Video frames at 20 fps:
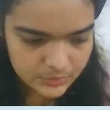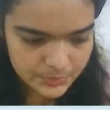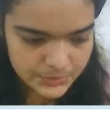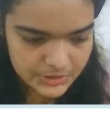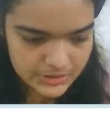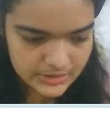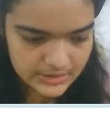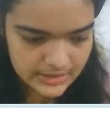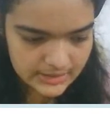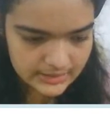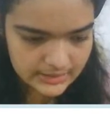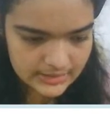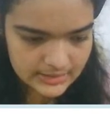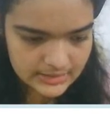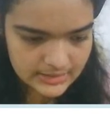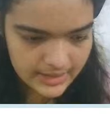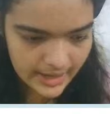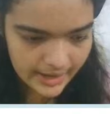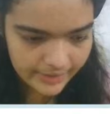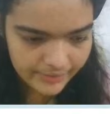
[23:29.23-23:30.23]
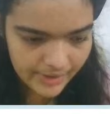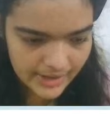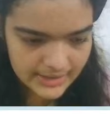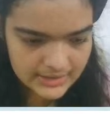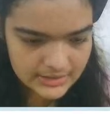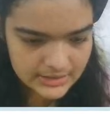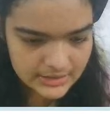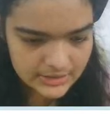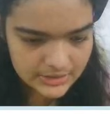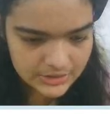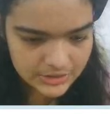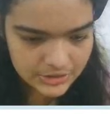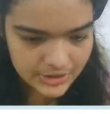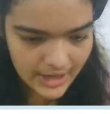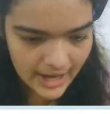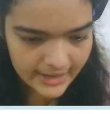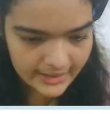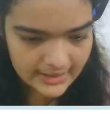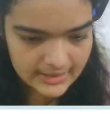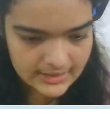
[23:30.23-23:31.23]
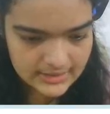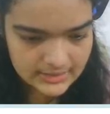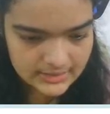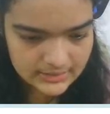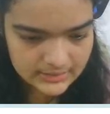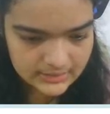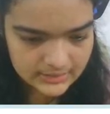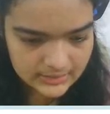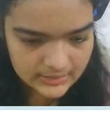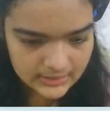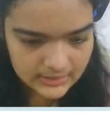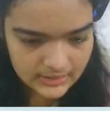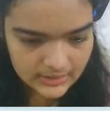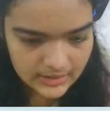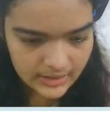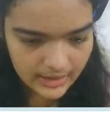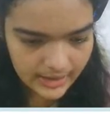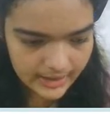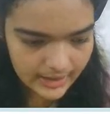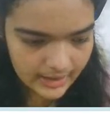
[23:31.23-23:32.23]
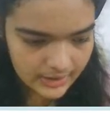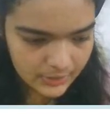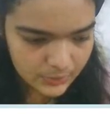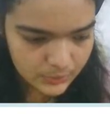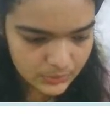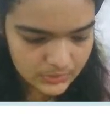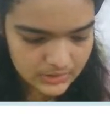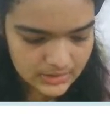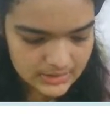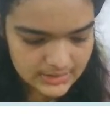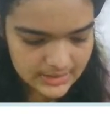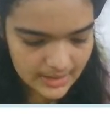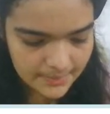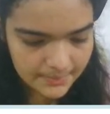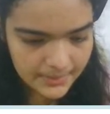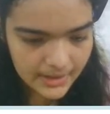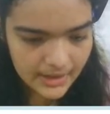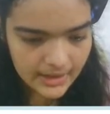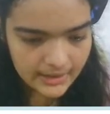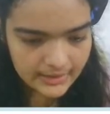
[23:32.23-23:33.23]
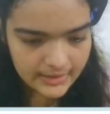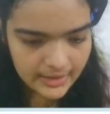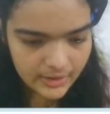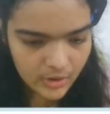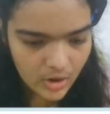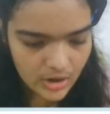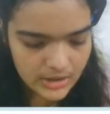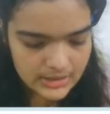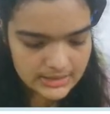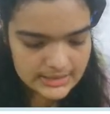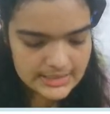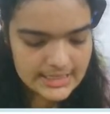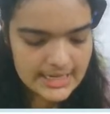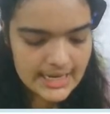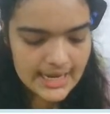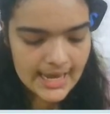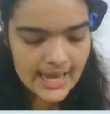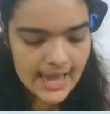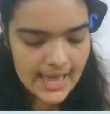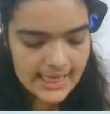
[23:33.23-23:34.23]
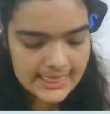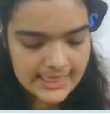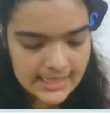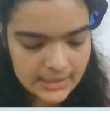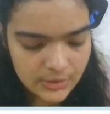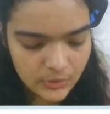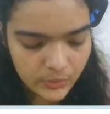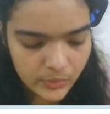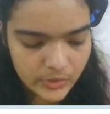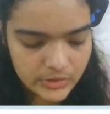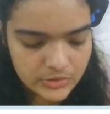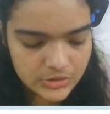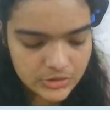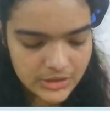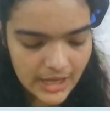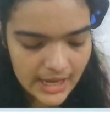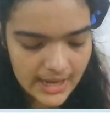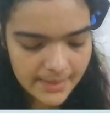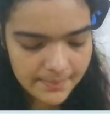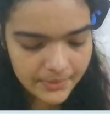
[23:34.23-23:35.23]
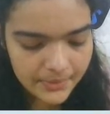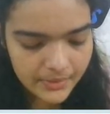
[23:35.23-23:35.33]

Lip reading: take this guy right here, drag it. I undid the step, click on T, and then you're going to type